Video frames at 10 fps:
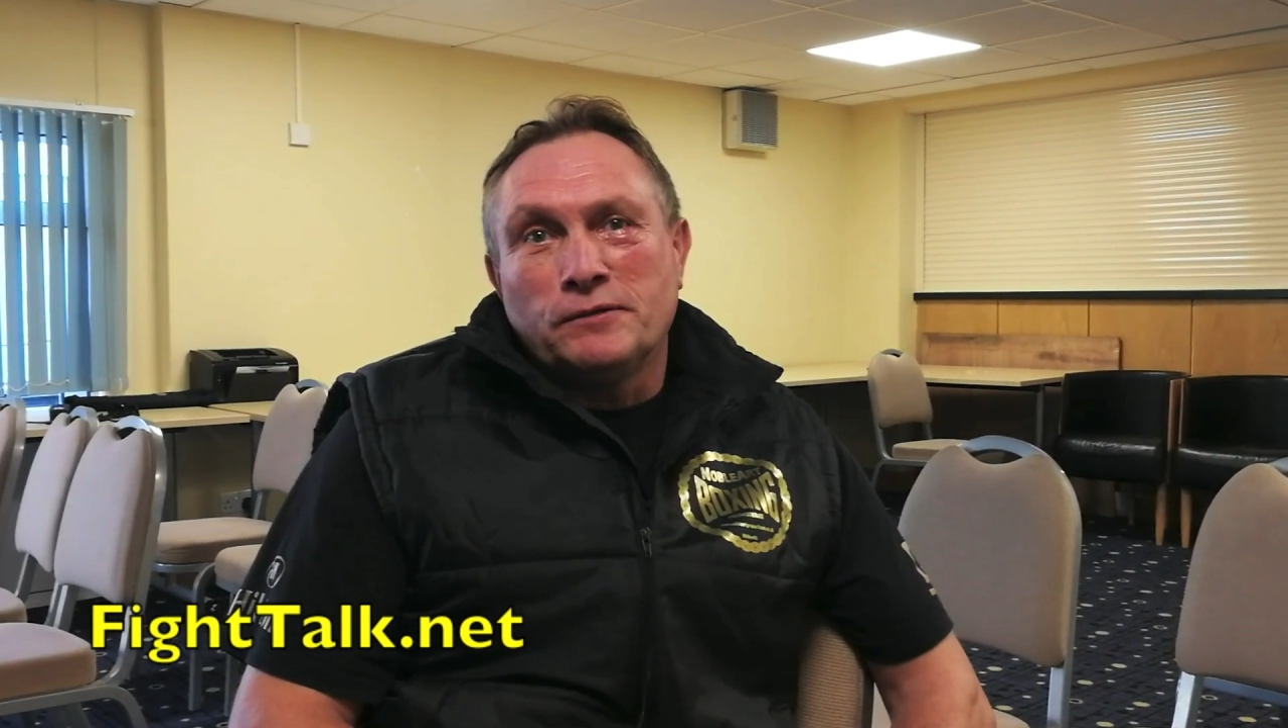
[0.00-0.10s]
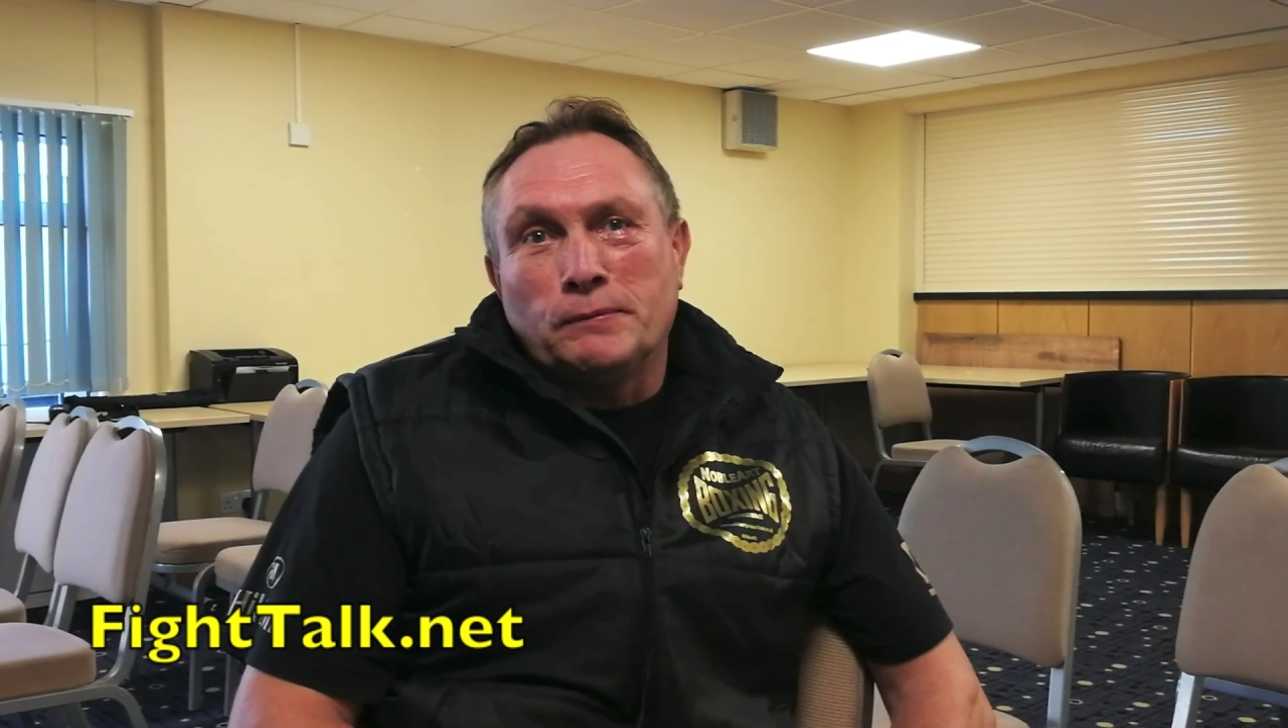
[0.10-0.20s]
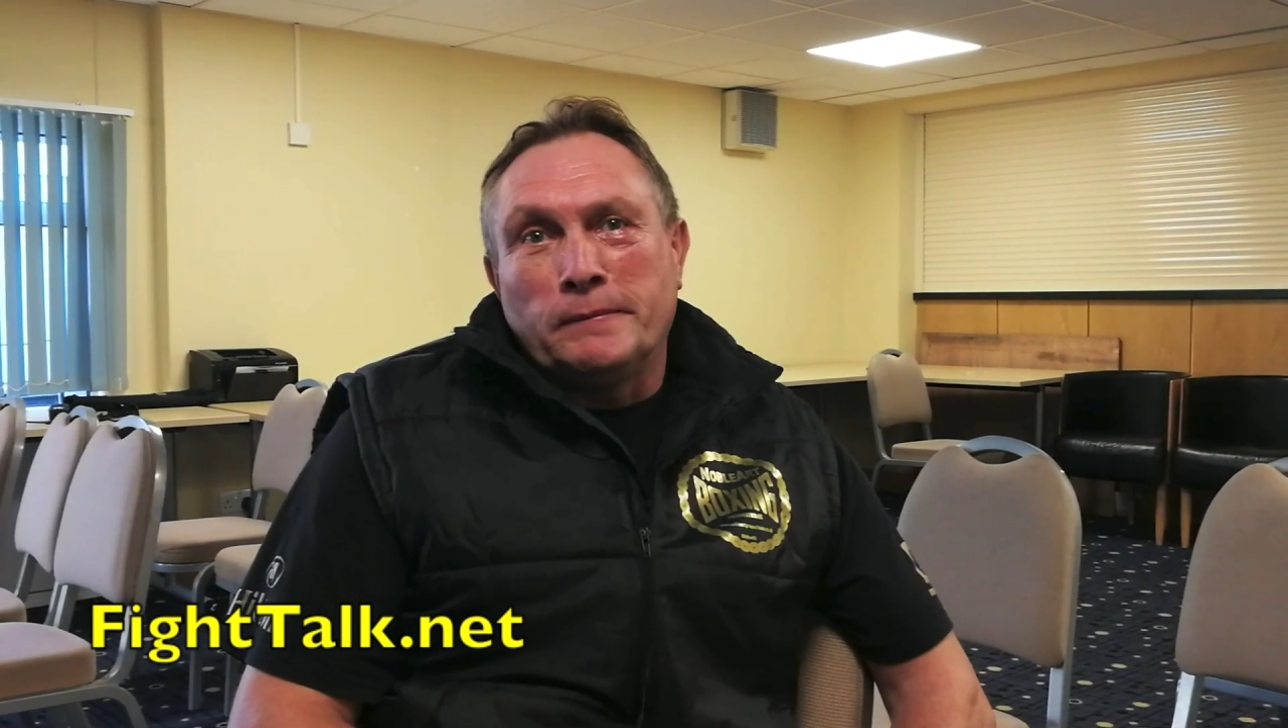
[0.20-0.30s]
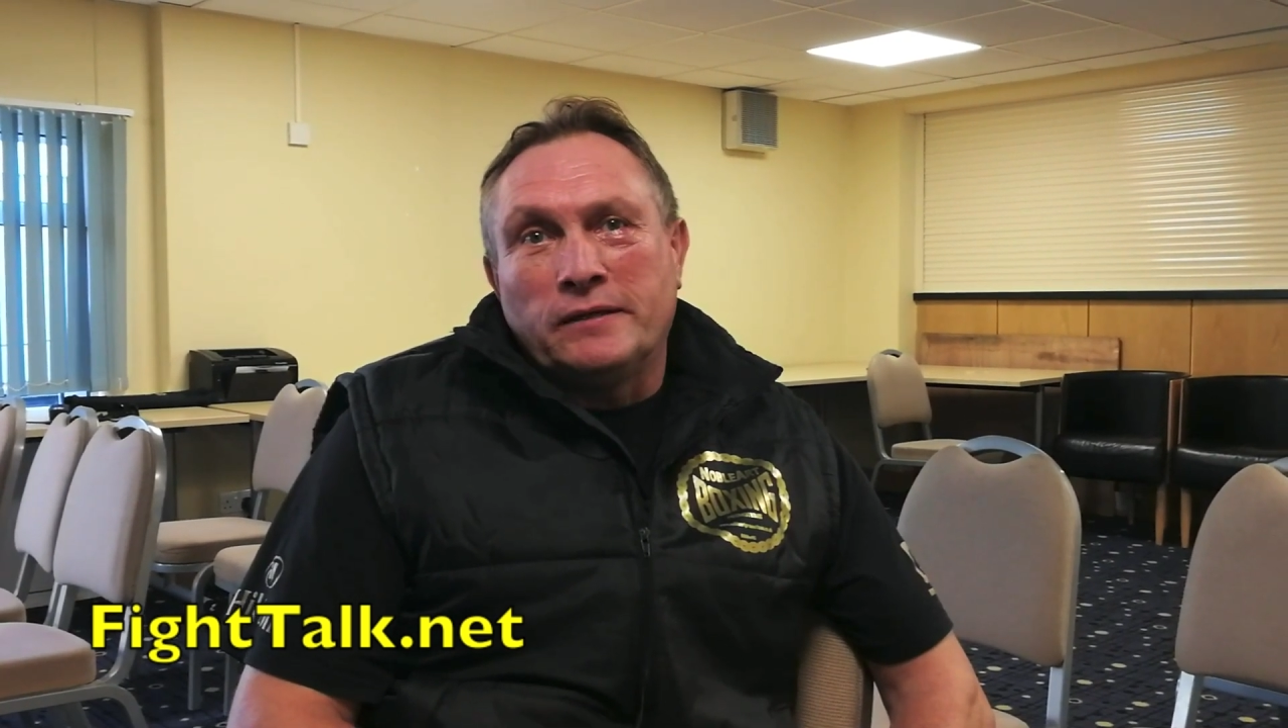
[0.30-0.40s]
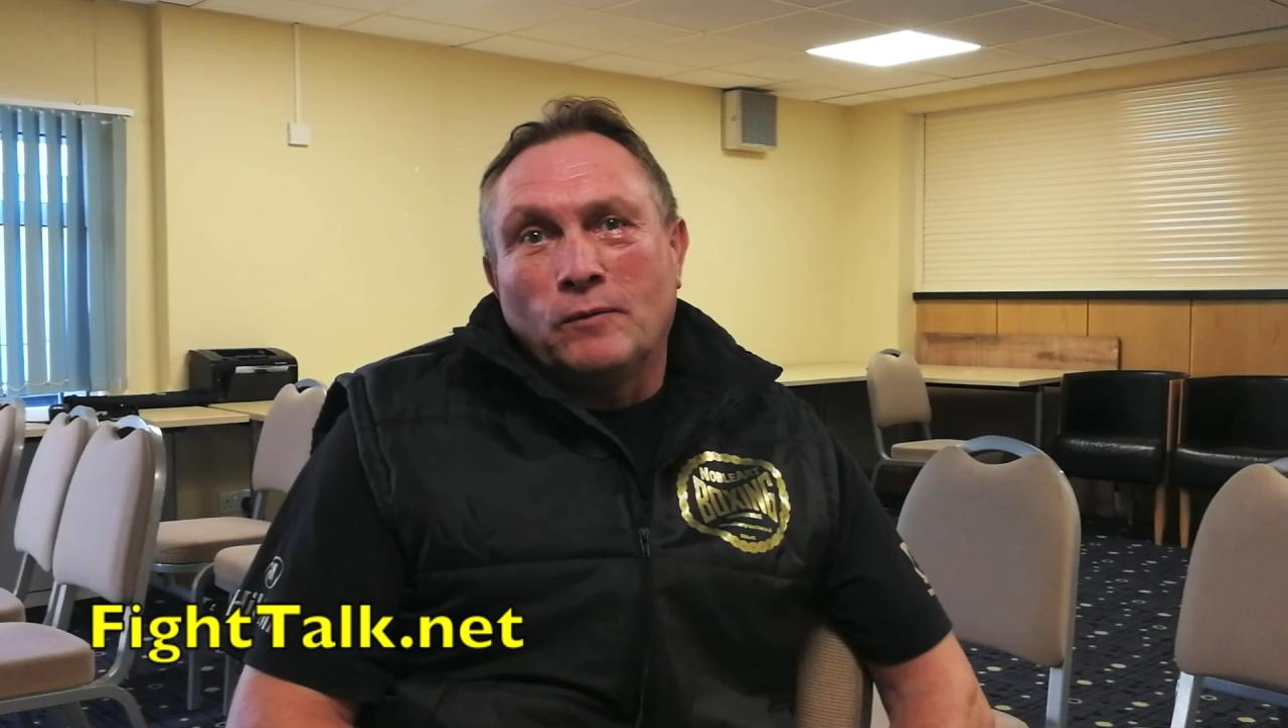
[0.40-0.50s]

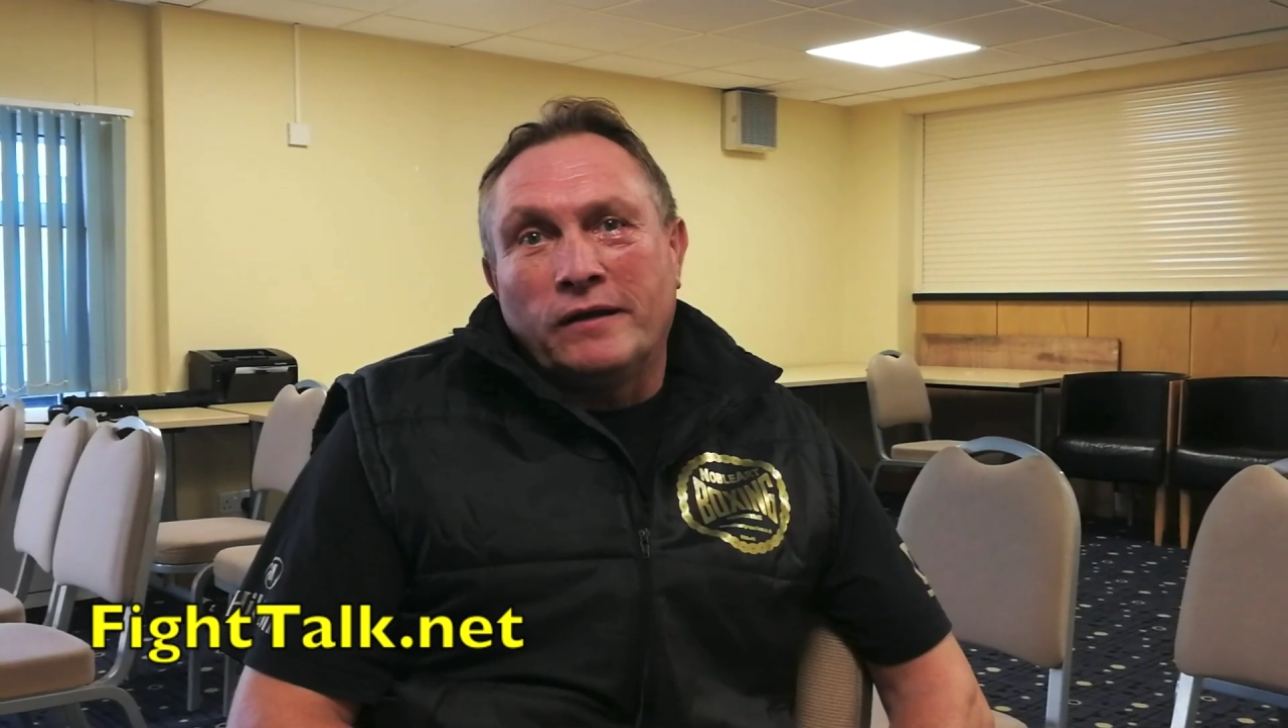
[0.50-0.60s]
middleweight